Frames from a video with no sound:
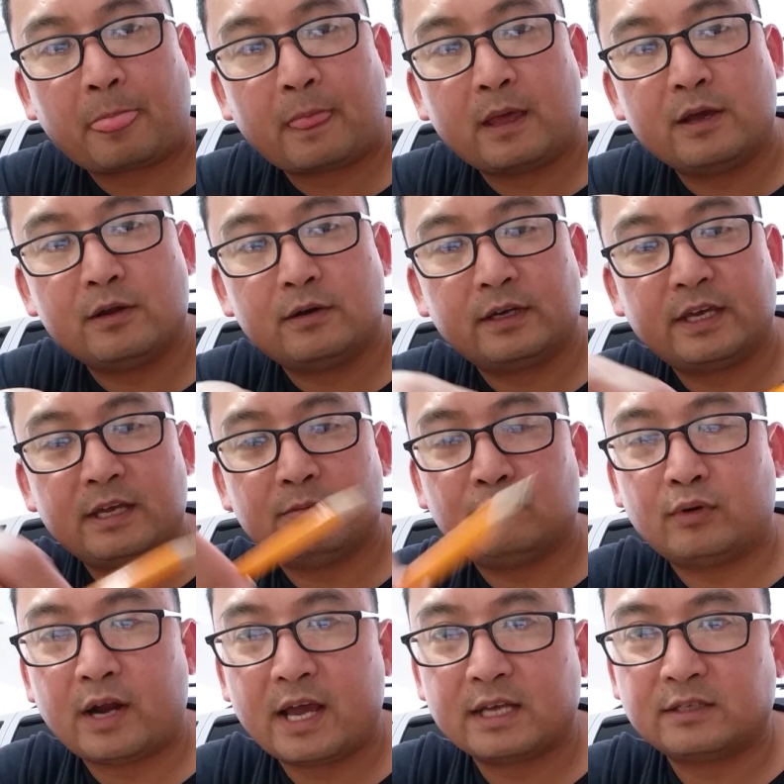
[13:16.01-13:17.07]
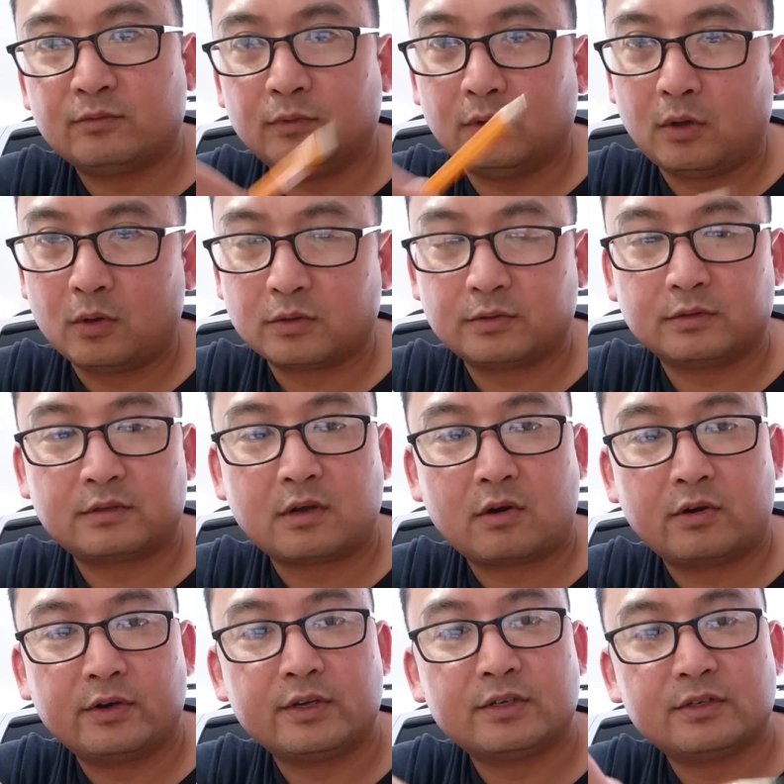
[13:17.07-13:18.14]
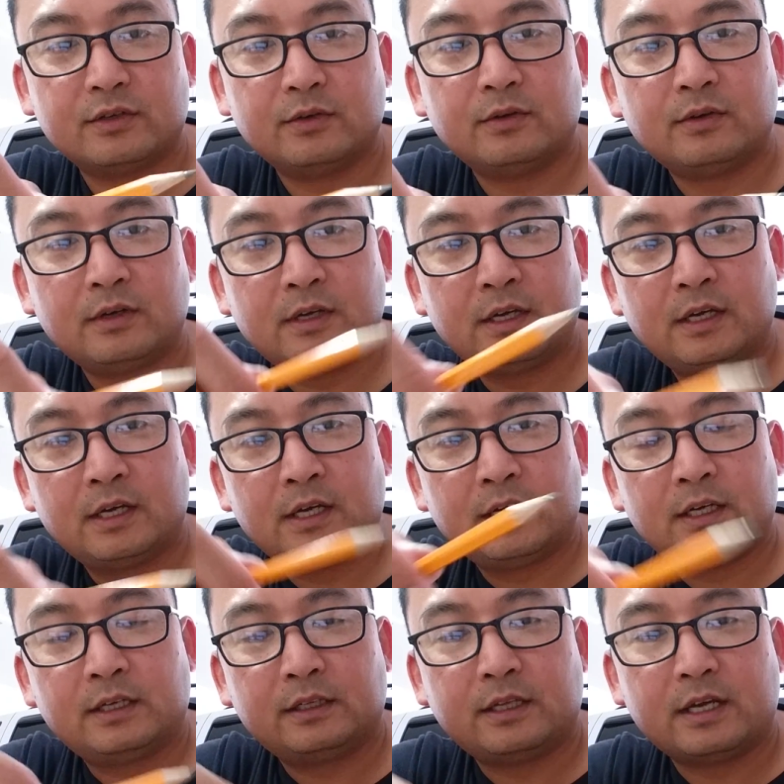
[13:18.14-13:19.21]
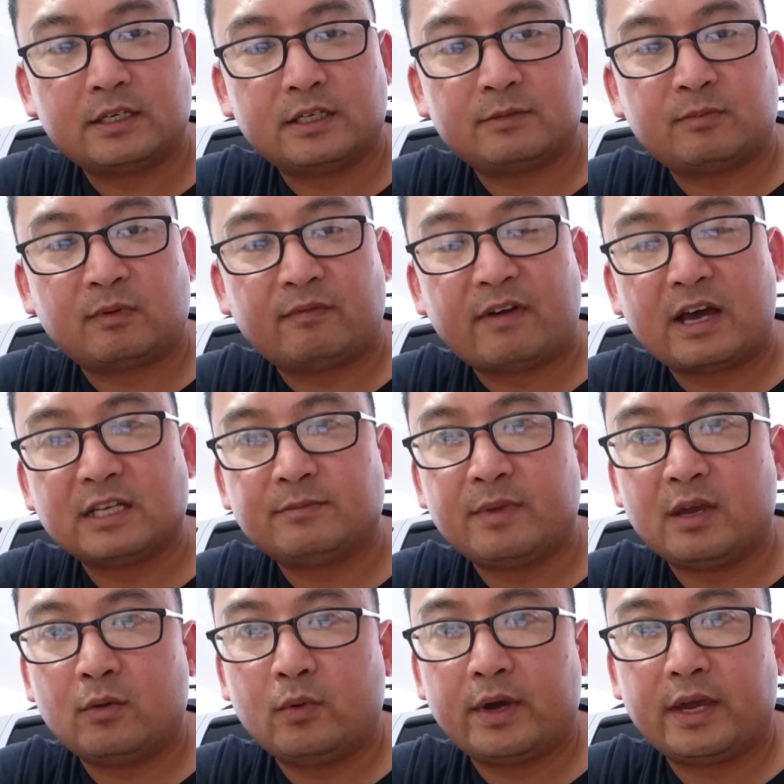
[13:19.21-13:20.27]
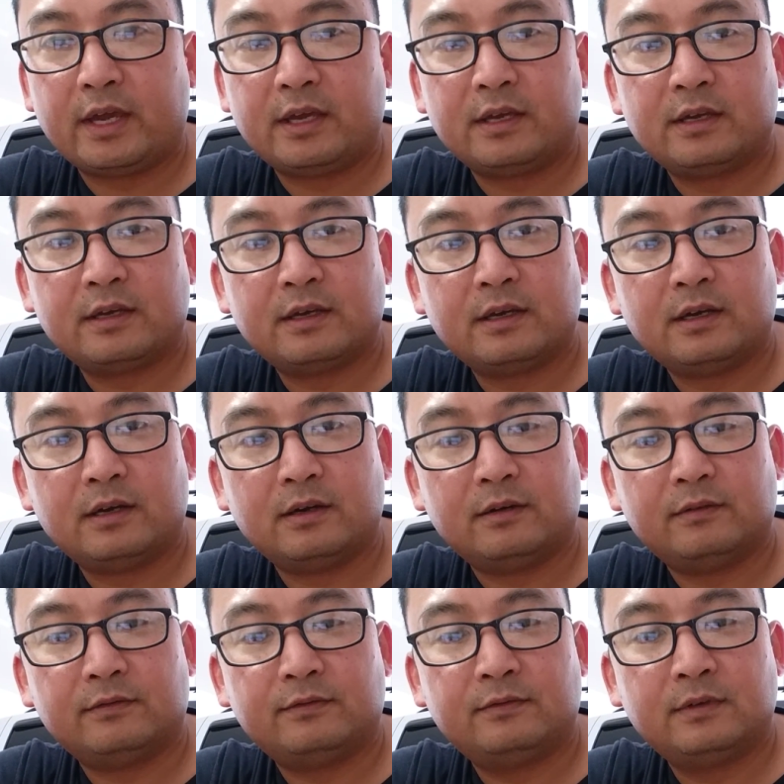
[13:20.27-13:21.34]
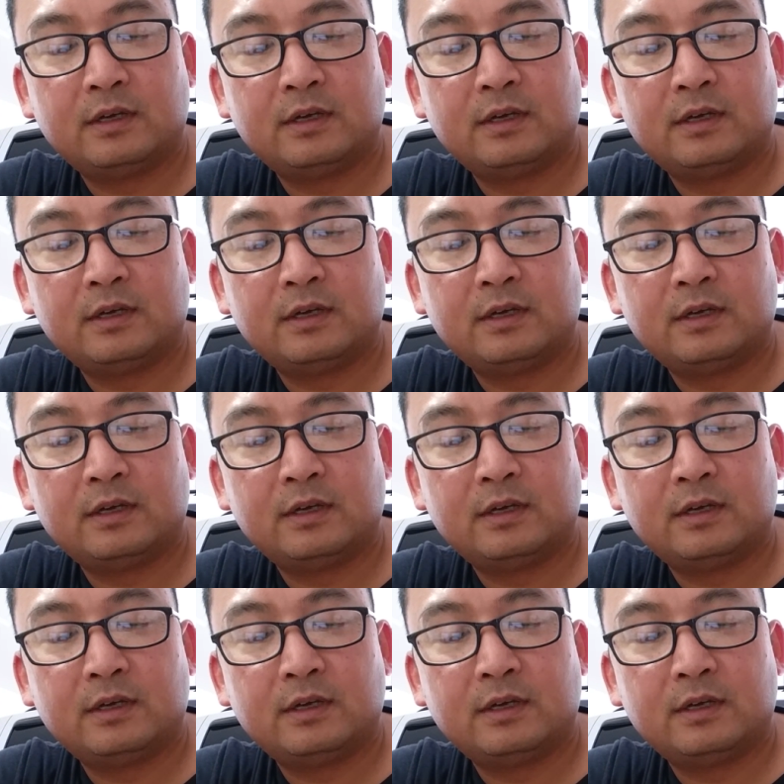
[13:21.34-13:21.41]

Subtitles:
know, again, brass will also tarnish, so that just provides me a way of